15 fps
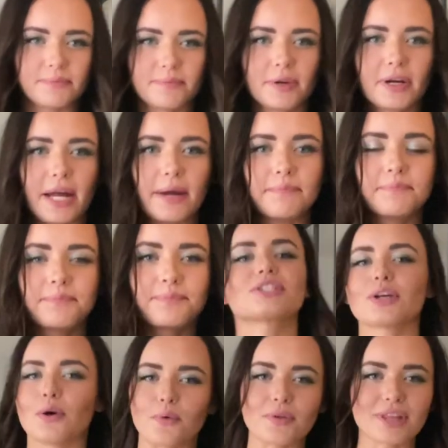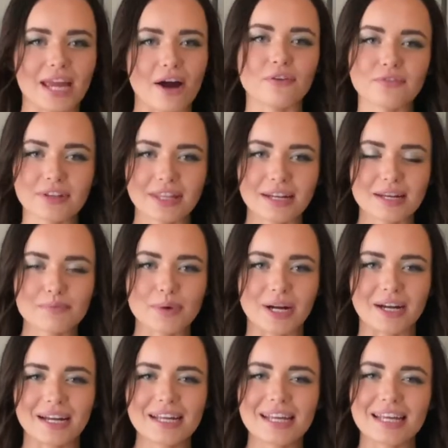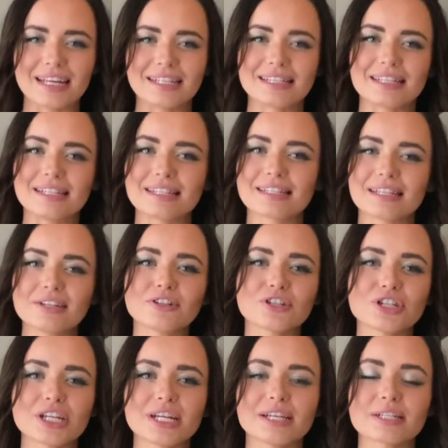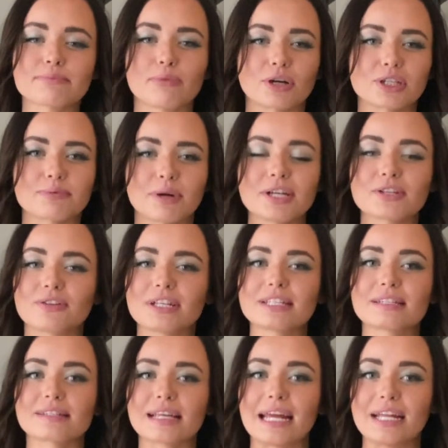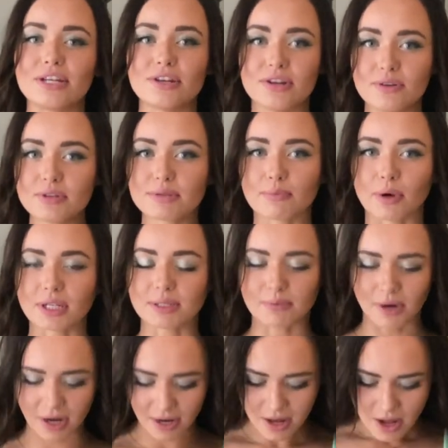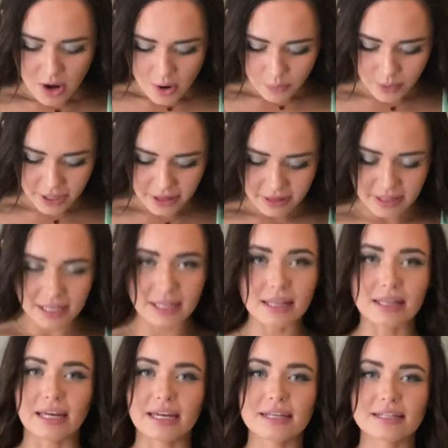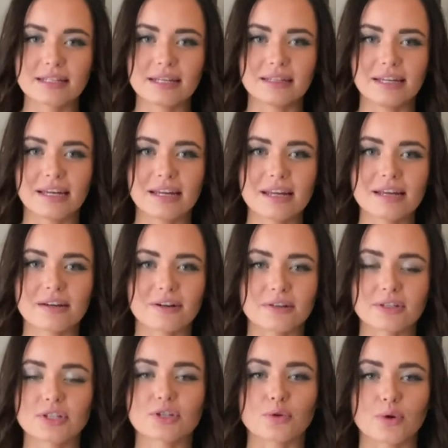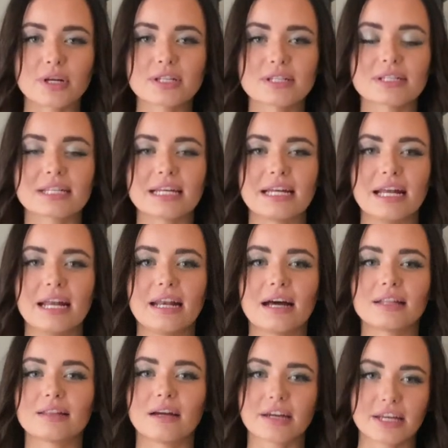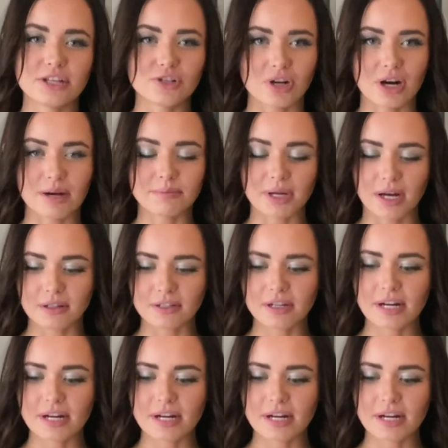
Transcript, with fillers: Okay, so the outfit that I'm wearing is the Synergy sports bra. So this is a new sports bra with the Legacy legging or shorts in Lucky Charm color.